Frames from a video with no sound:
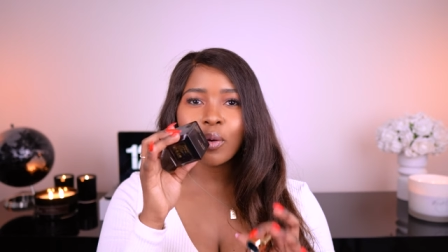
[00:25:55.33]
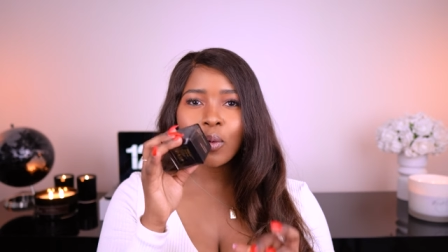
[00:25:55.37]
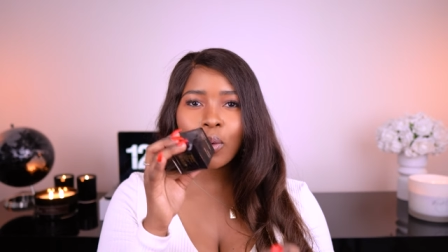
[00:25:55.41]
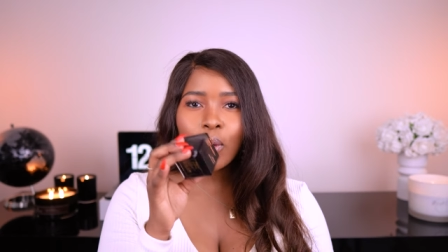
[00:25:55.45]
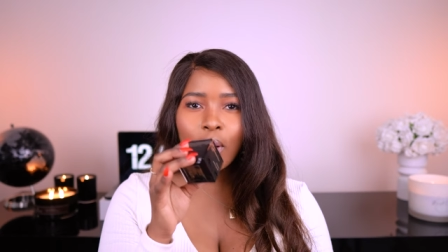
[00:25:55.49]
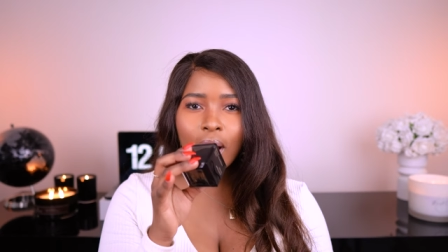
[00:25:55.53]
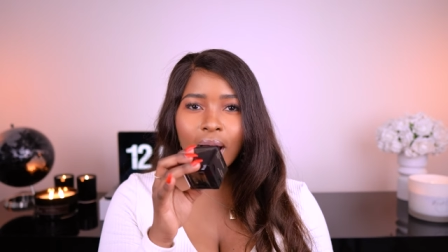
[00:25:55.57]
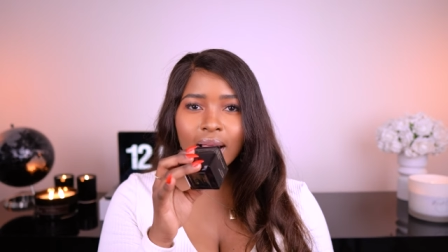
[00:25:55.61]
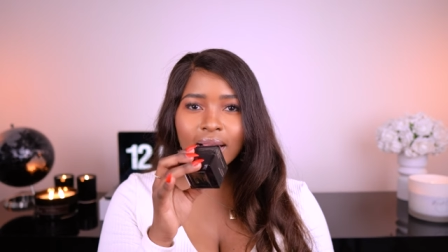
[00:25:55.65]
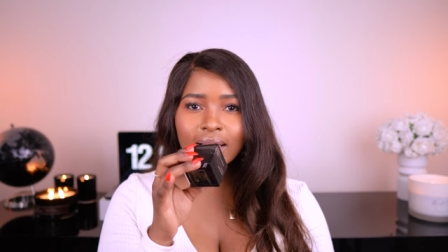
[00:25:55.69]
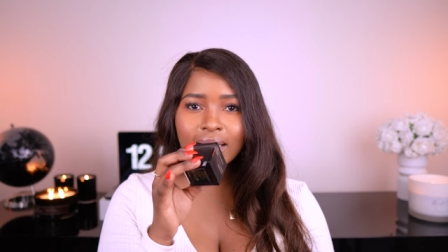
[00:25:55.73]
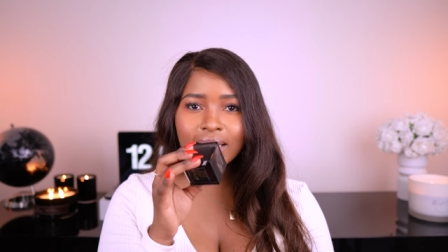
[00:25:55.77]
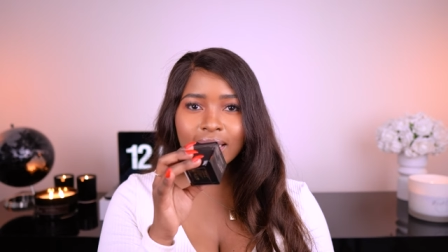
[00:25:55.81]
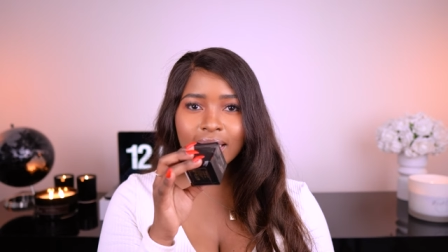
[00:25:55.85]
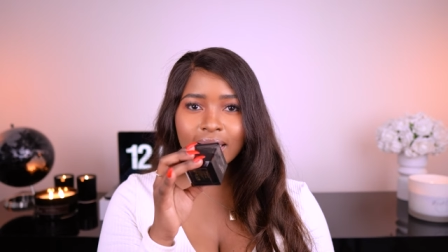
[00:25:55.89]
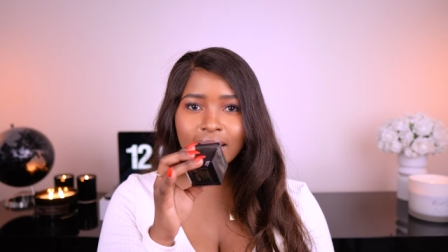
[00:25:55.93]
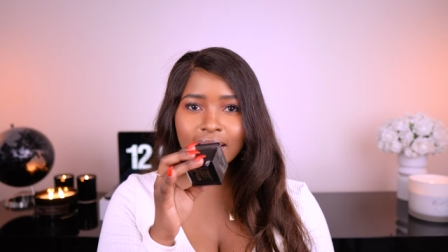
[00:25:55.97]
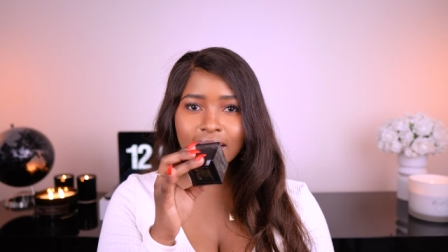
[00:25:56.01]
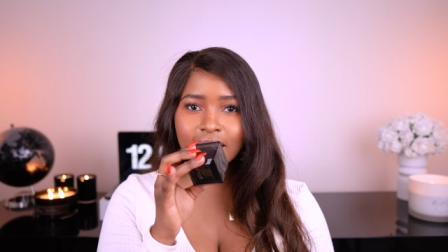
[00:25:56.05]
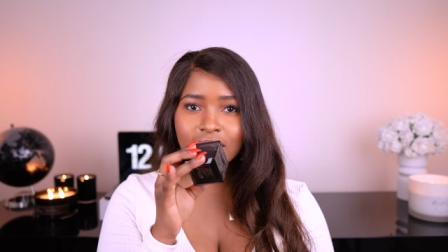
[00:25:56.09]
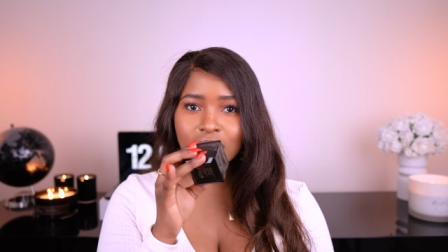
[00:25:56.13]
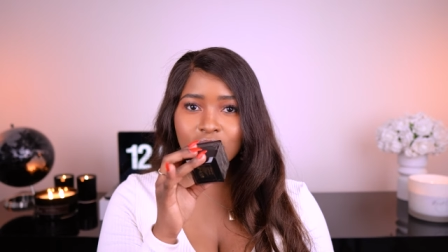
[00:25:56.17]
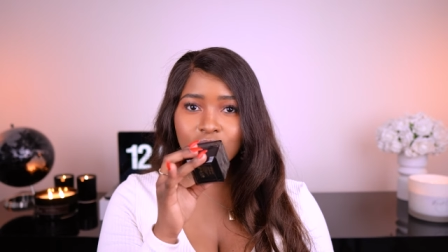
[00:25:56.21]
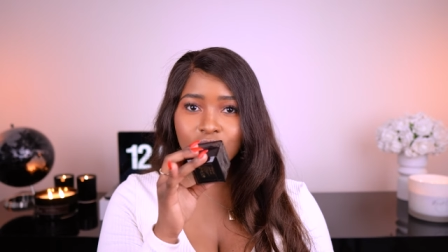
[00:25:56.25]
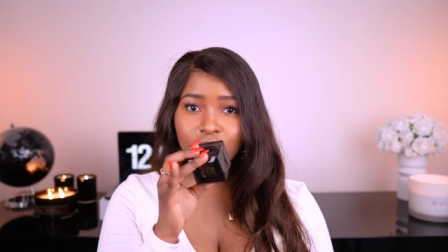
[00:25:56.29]
quality
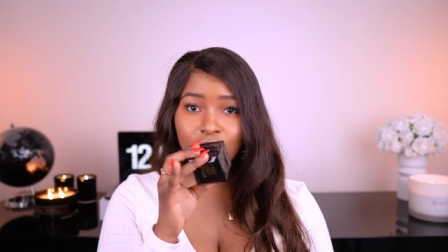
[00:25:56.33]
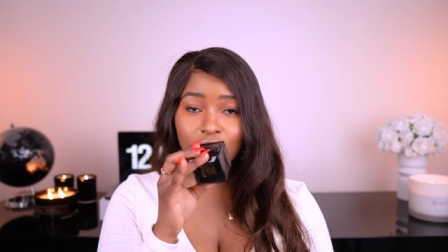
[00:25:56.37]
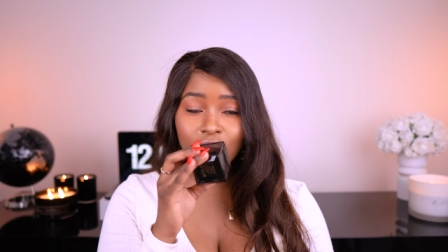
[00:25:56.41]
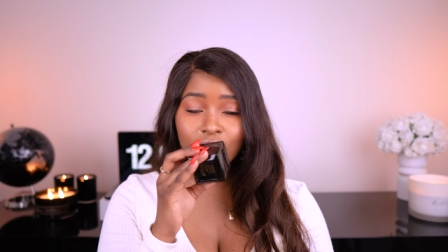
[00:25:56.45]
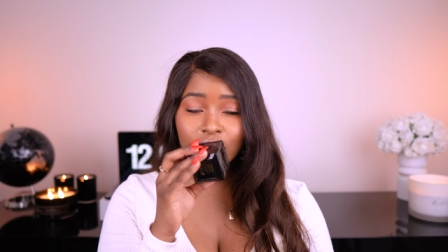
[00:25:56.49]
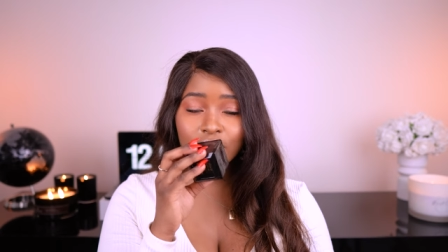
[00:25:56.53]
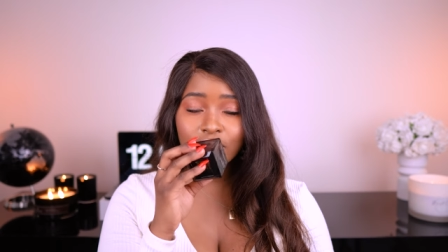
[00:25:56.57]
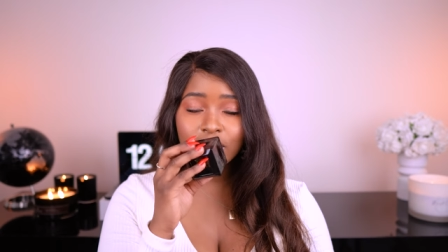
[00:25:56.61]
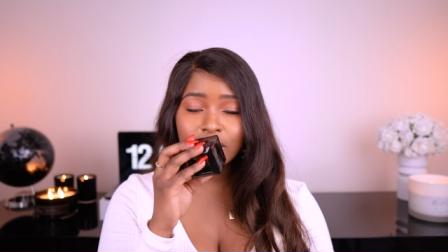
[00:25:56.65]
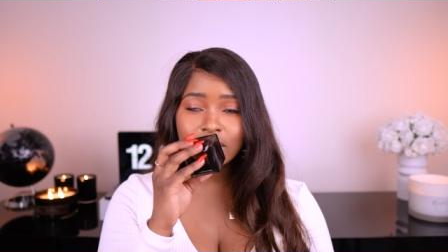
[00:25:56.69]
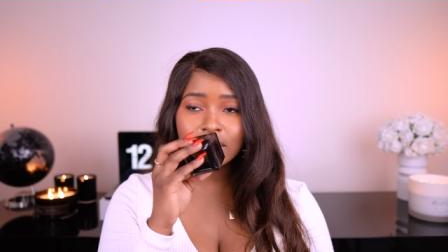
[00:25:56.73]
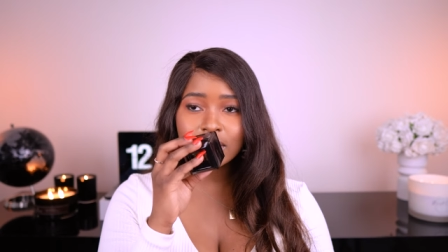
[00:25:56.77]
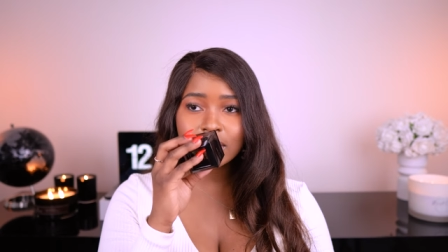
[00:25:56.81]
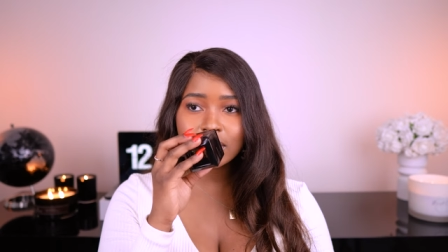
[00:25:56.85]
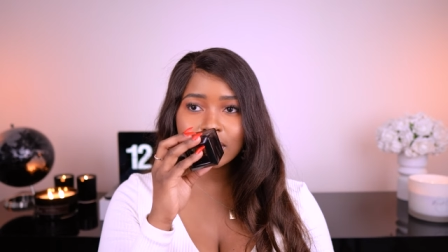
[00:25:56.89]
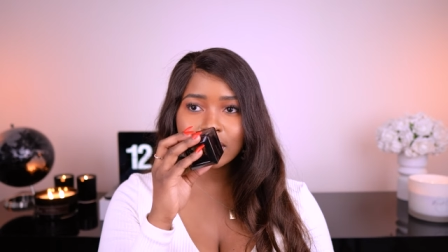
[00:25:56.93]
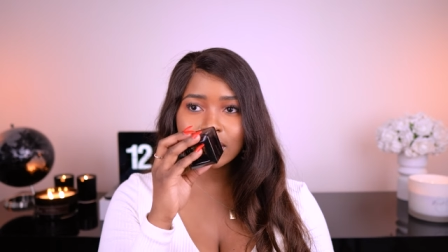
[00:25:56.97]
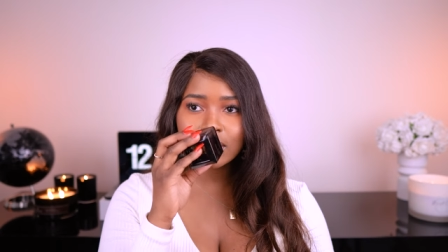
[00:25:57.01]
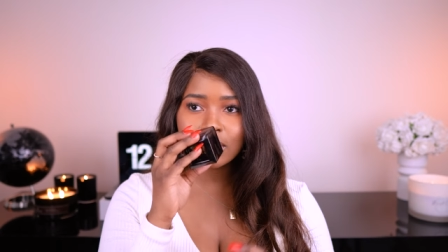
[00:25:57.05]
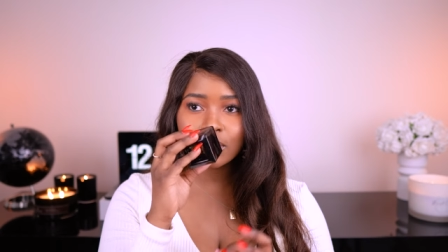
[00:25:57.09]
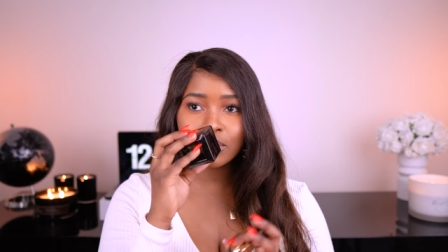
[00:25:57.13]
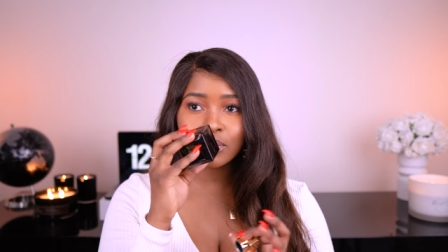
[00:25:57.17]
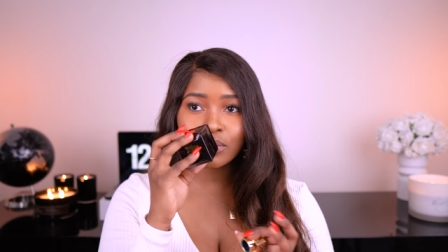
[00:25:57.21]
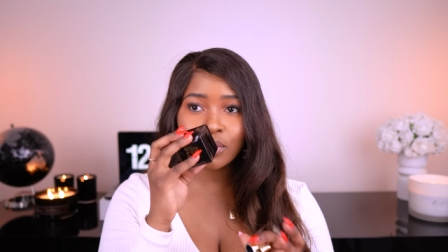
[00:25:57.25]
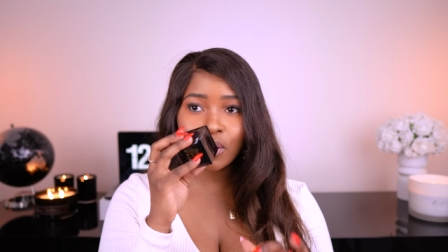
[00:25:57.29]
in this
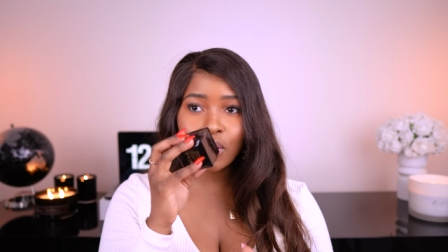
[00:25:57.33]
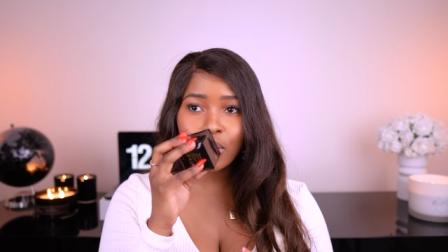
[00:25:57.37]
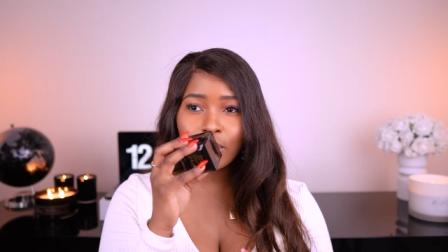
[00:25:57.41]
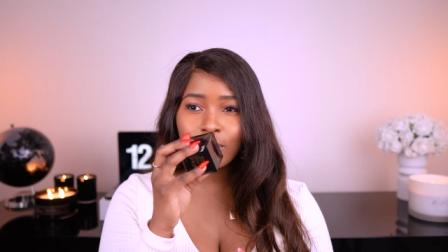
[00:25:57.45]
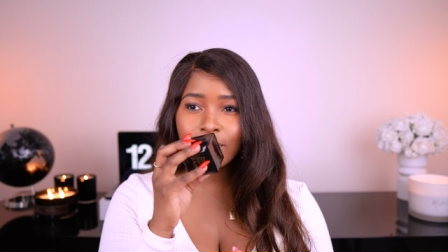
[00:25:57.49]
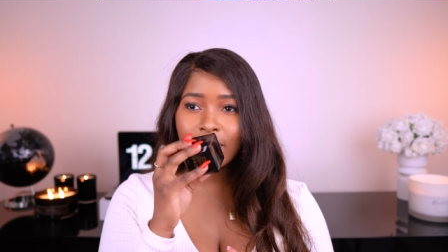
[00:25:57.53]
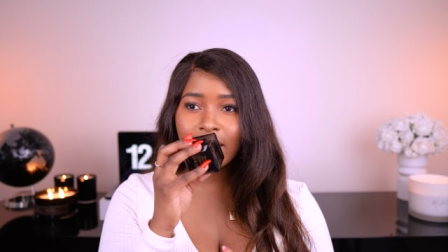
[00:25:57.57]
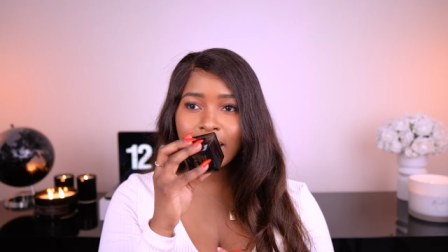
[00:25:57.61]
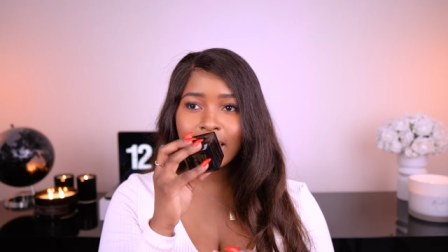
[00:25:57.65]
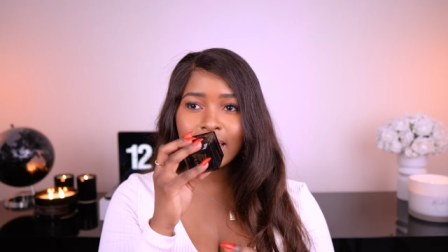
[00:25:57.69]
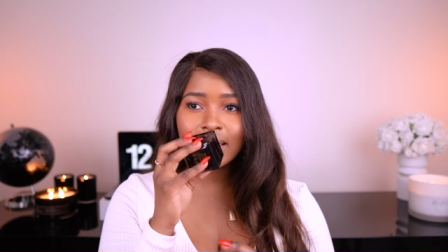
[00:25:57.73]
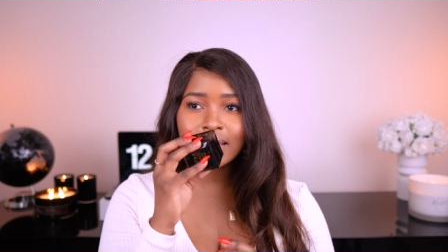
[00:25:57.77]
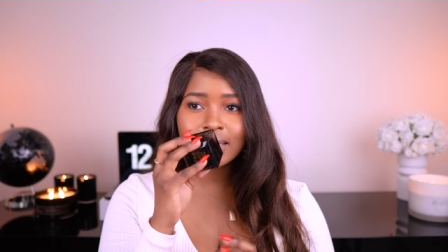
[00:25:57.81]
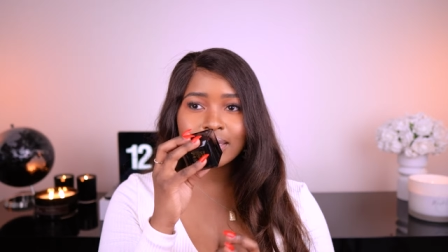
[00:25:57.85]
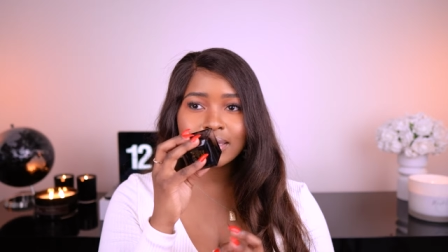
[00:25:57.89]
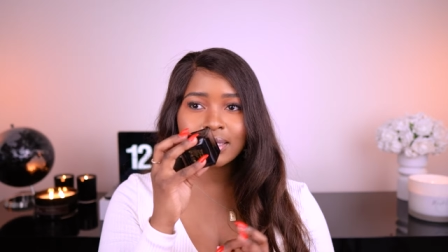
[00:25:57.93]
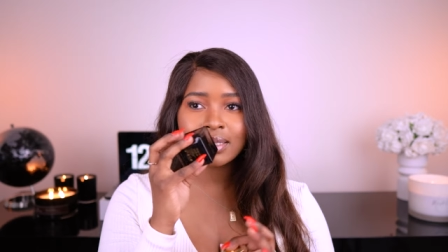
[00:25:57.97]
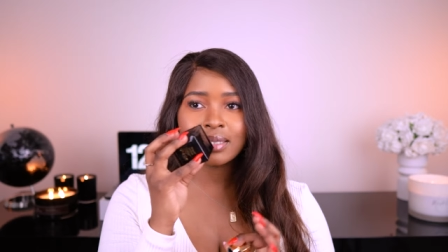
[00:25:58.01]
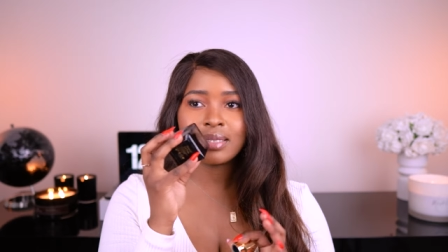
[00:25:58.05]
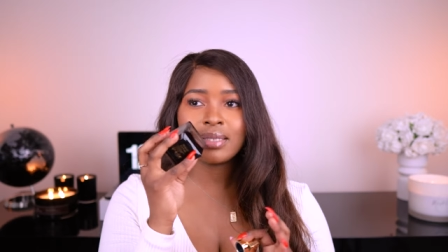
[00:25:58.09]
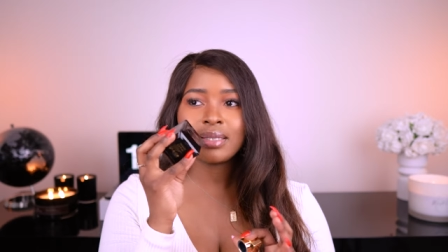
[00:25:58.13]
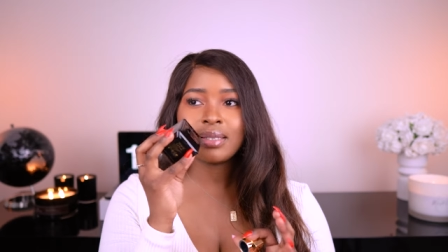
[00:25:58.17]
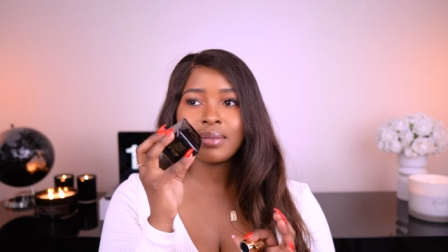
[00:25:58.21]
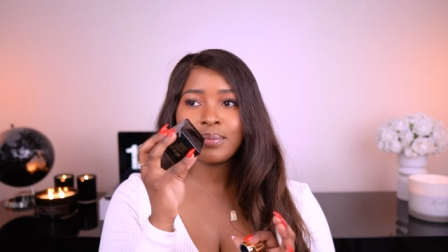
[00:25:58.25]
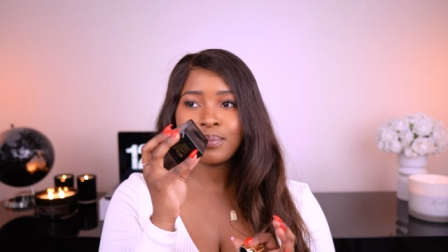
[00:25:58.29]
fragrance, the
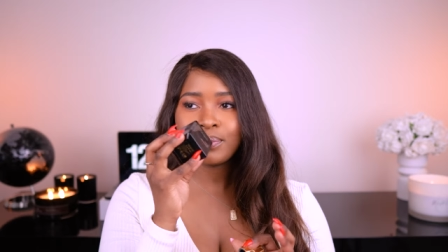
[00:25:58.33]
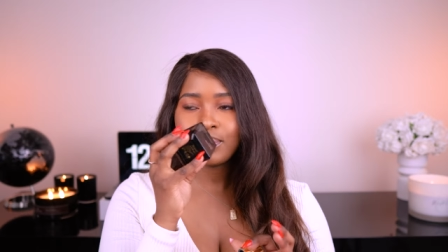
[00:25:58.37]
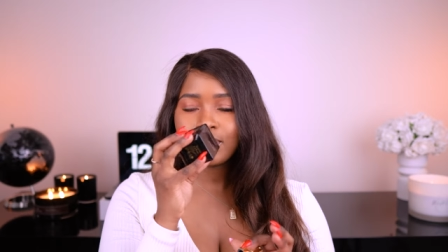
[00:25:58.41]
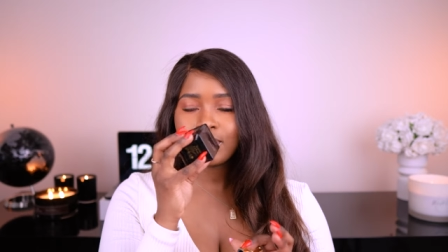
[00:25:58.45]
romance.